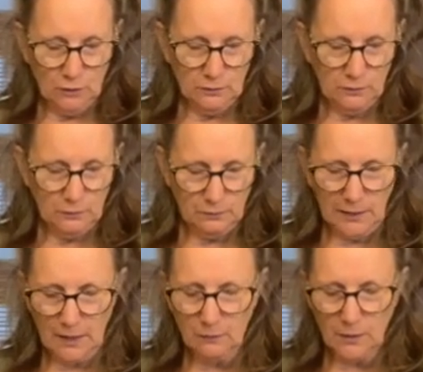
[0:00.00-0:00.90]
oh,
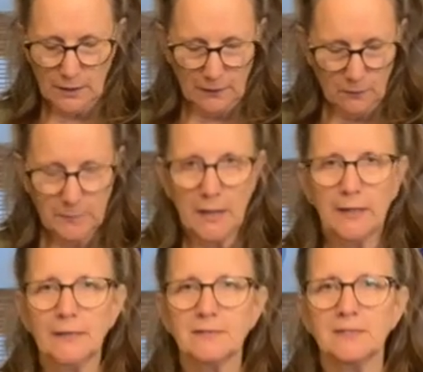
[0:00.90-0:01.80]
how
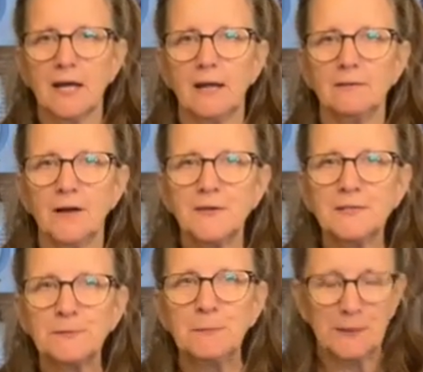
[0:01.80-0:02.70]
aromatic is that? It
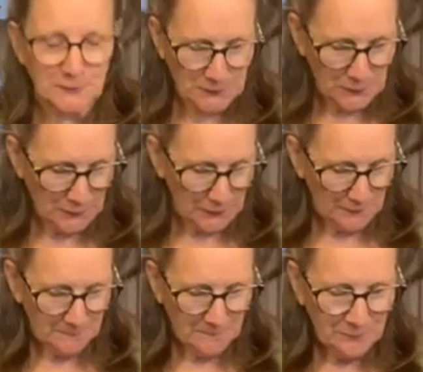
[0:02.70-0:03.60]
smells so good.
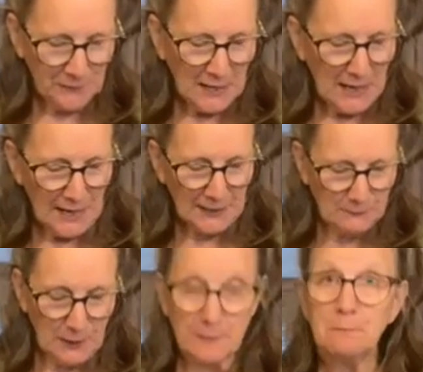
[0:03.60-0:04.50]

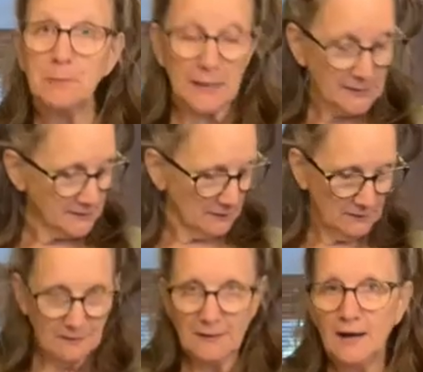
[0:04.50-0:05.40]
Anyway, basil.
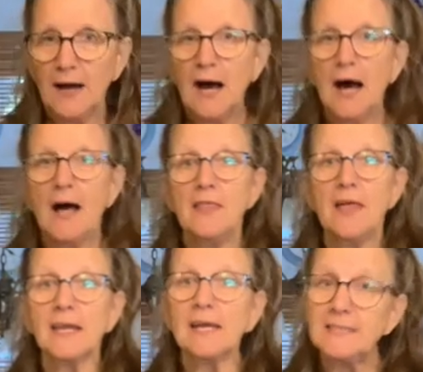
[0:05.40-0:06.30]

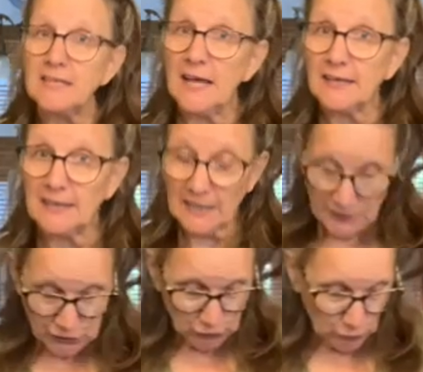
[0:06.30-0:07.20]
Then I take an
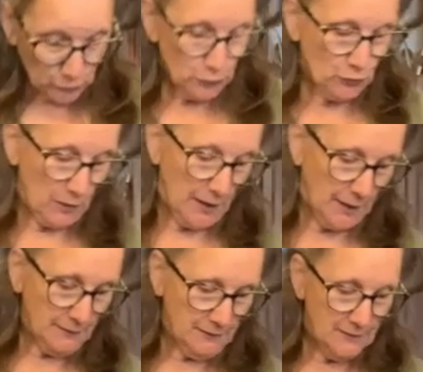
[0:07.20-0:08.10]
ice cube
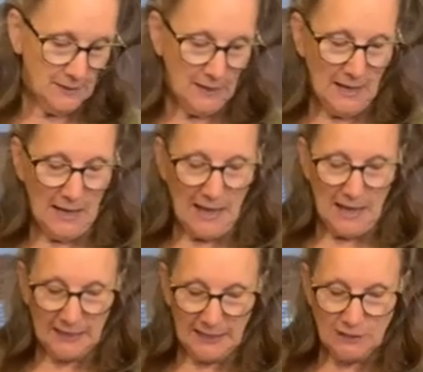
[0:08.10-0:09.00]
tray
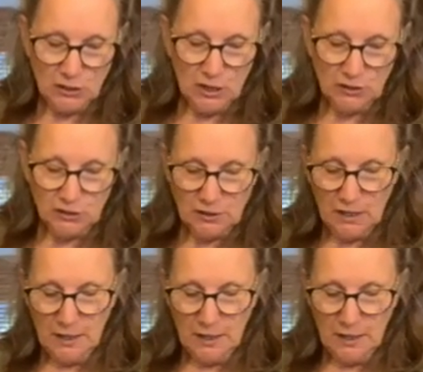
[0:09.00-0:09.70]
and I just